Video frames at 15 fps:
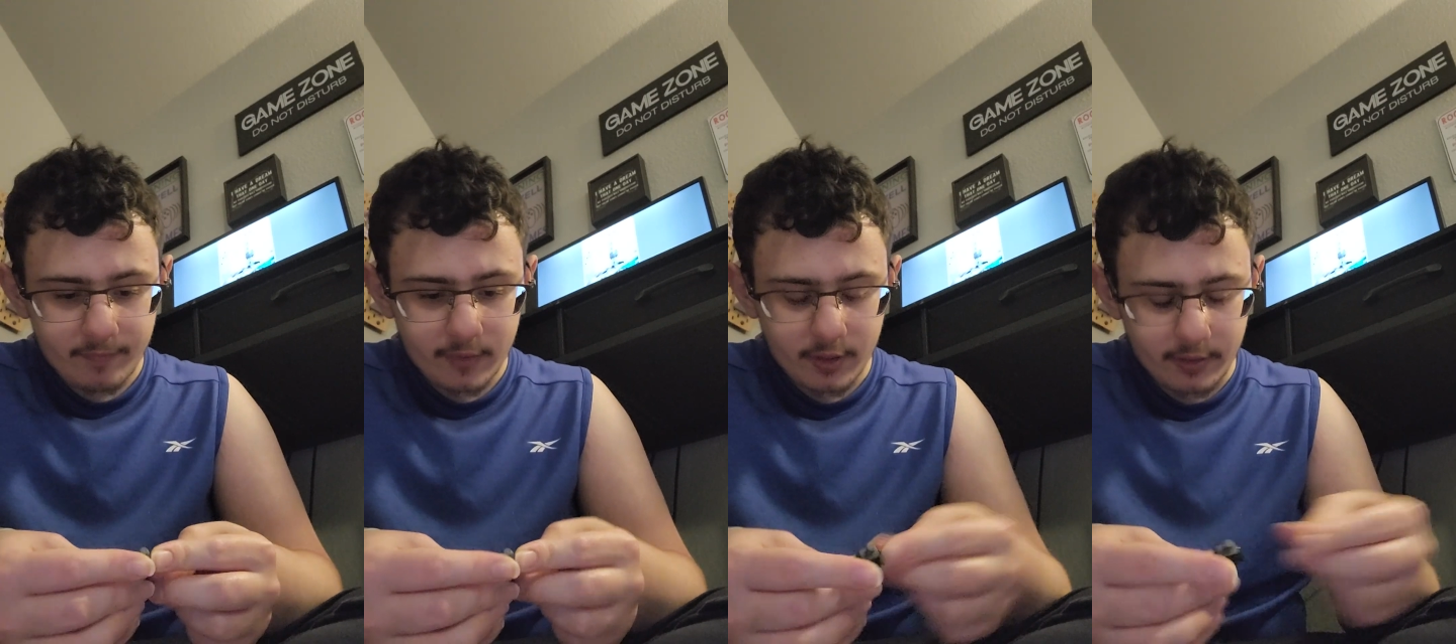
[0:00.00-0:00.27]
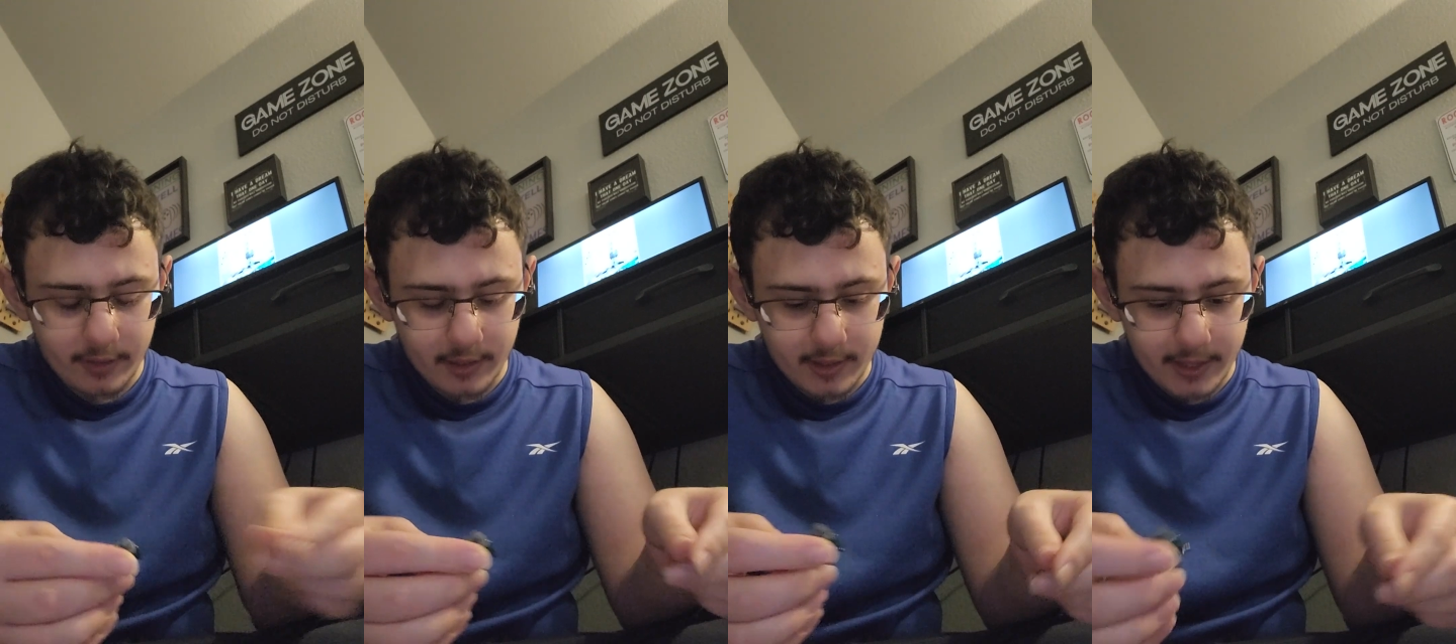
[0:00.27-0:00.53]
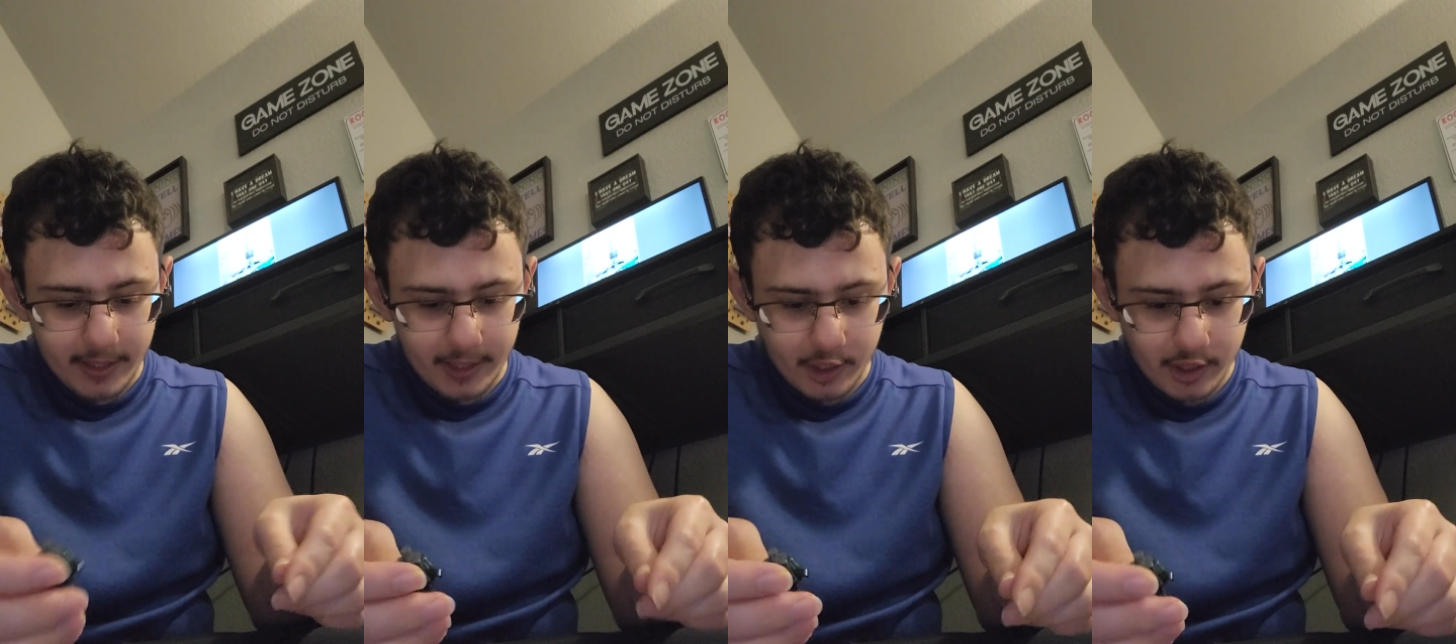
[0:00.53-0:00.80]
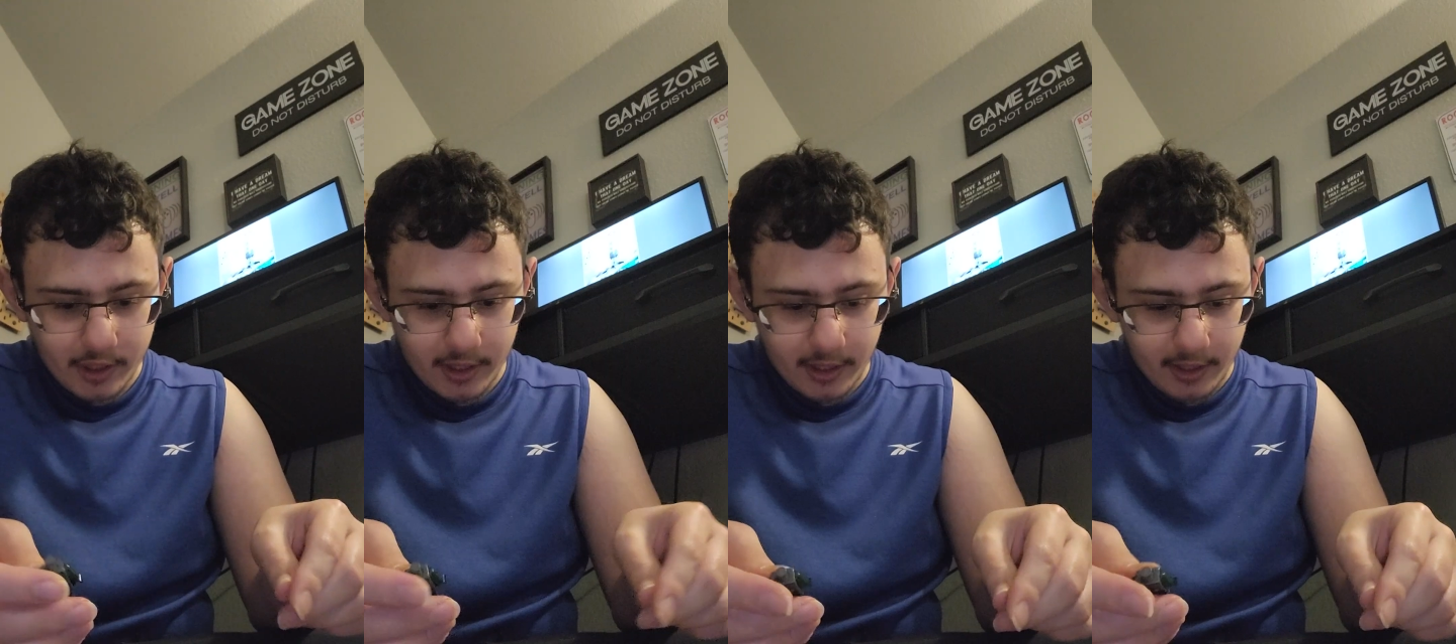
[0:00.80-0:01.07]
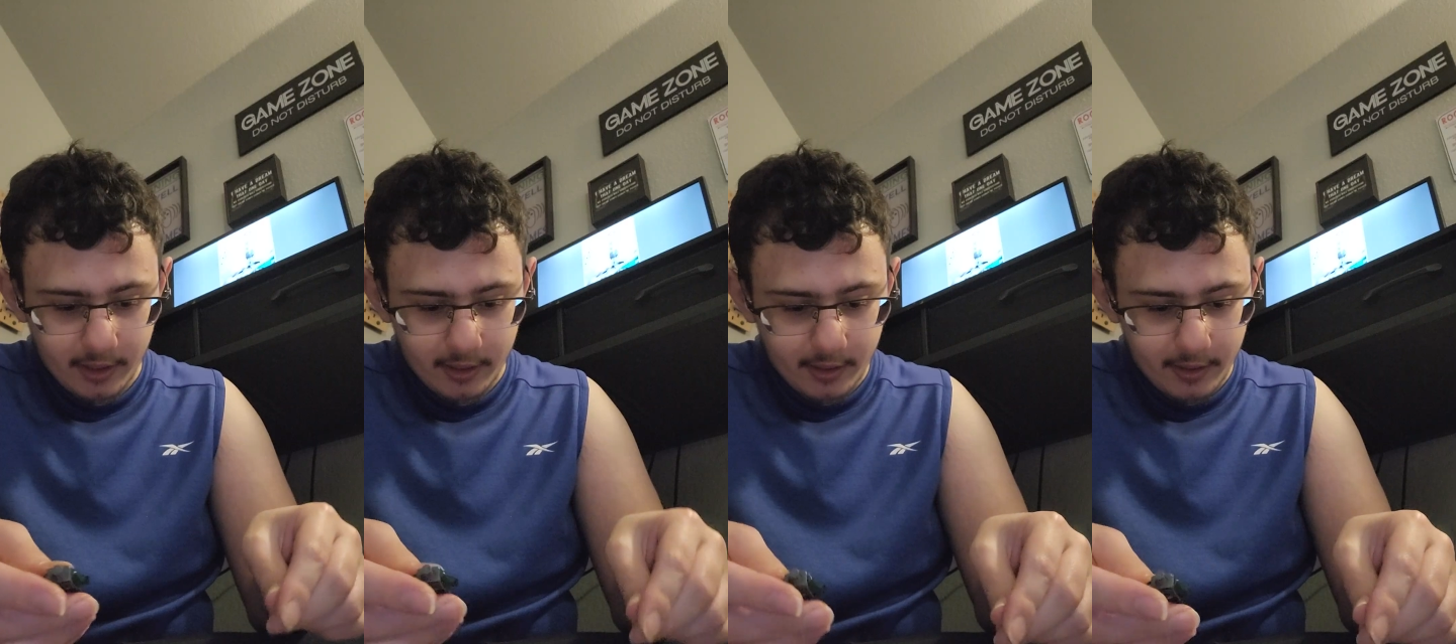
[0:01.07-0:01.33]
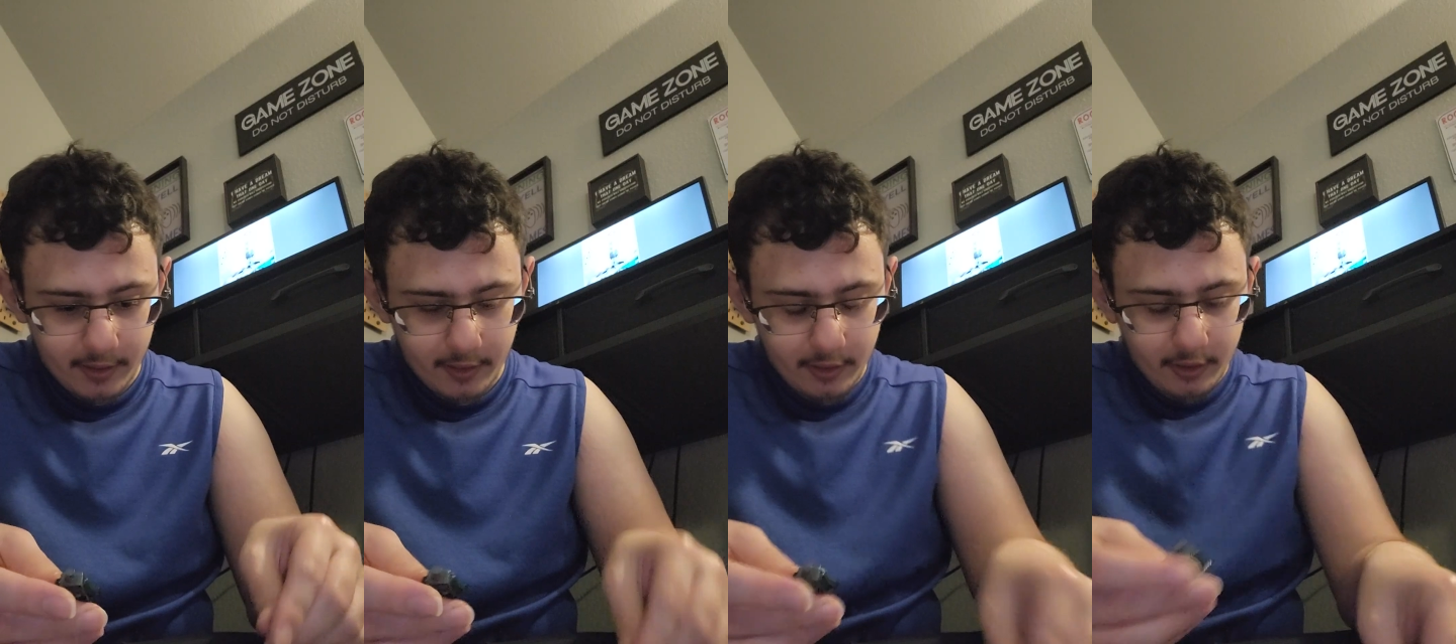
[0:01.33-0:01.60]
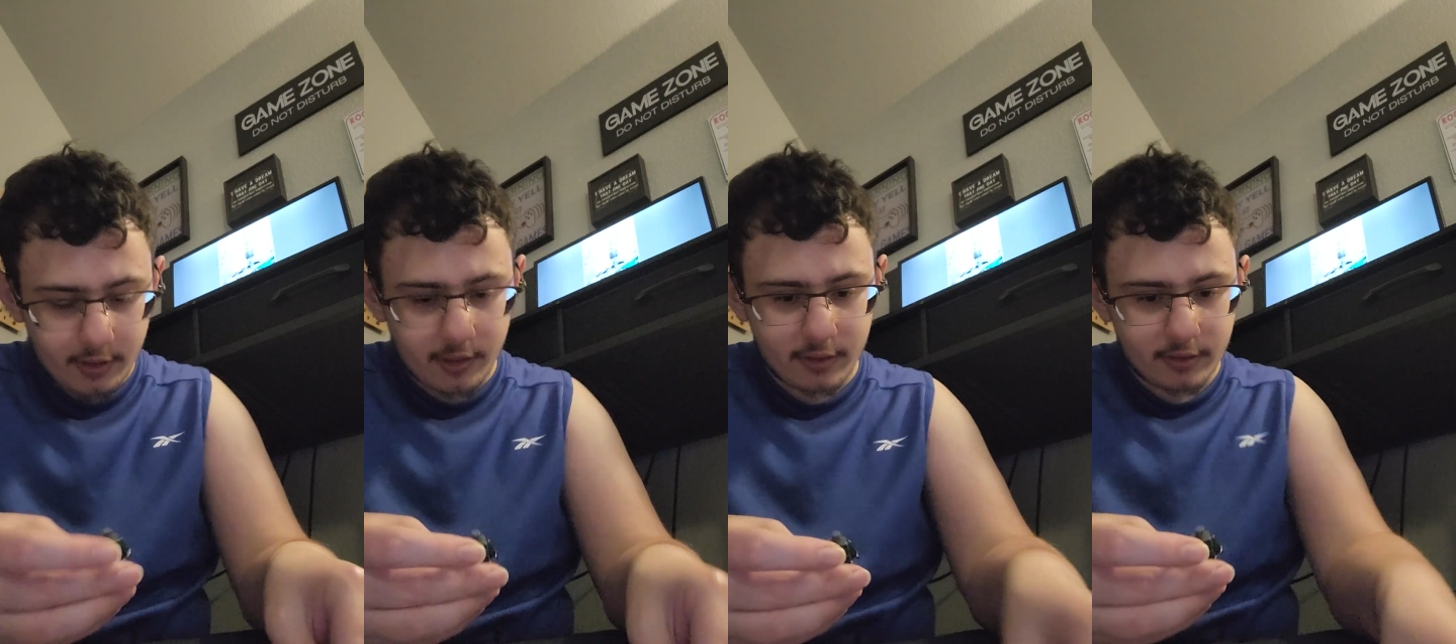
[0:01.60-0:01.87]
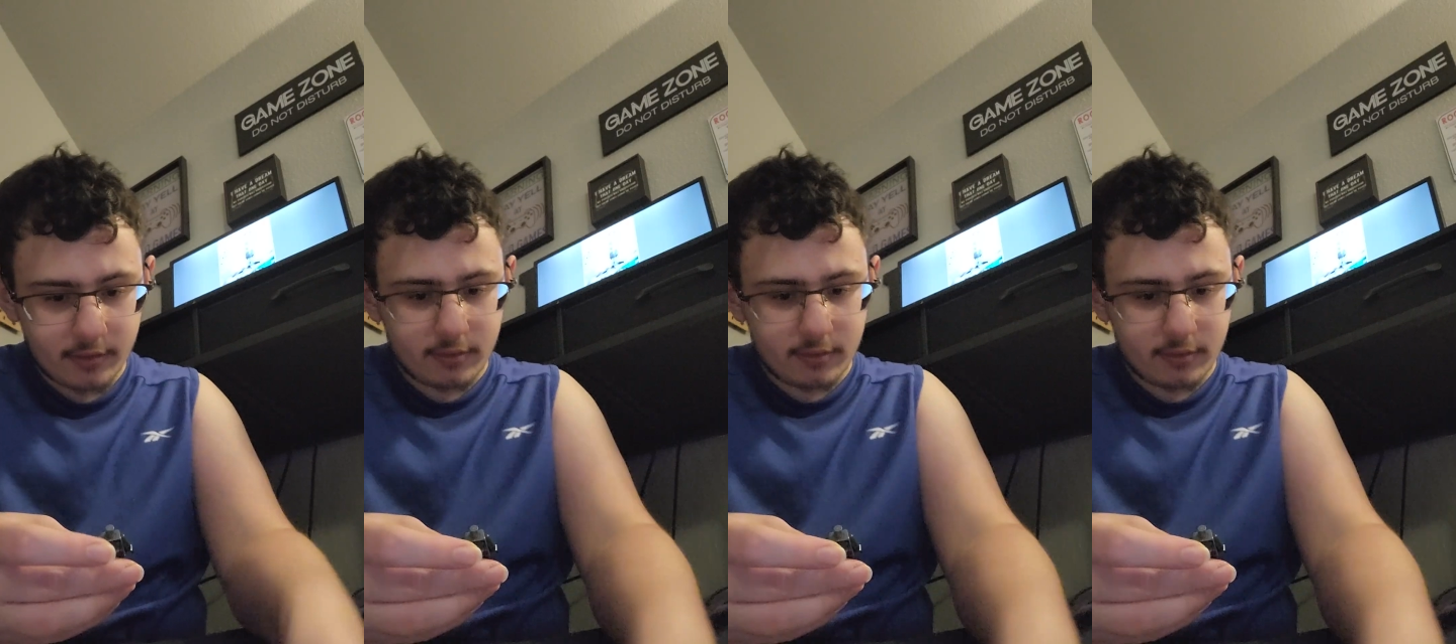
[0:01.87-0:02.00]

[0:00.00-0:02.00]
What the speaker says: I'm going to attach that other